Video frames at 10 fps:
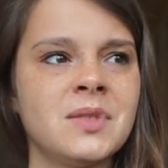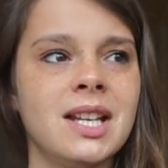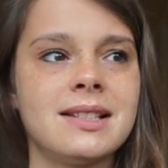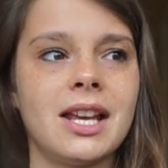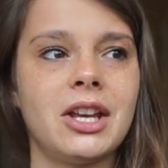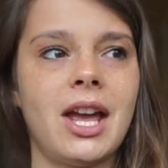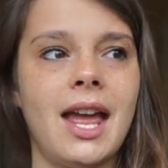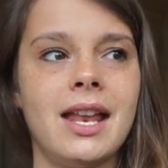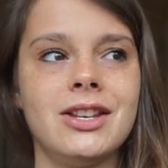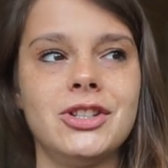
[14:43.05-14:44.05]
He's like,
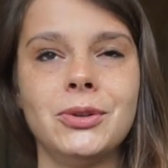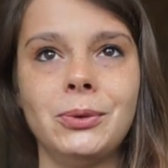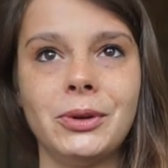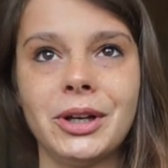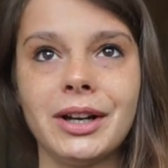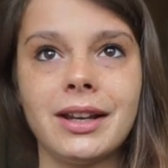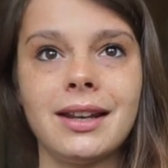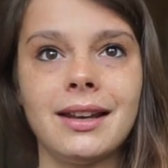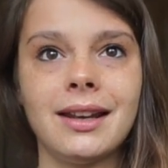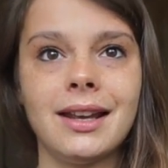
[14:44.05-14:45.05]
and you look
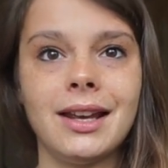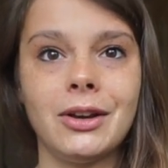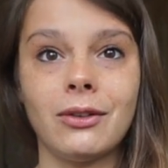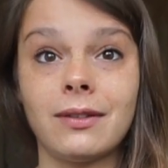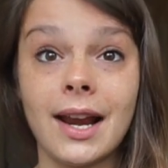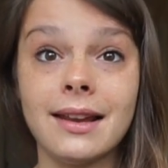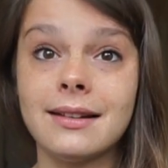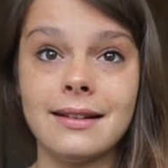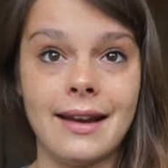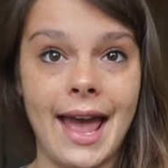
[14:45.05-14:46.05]

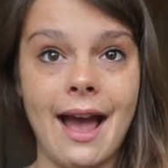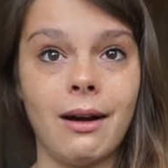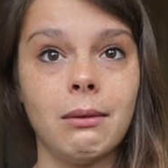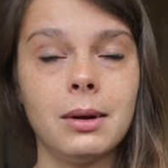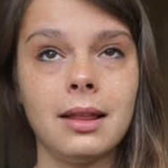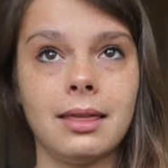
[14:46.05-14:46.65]
great now.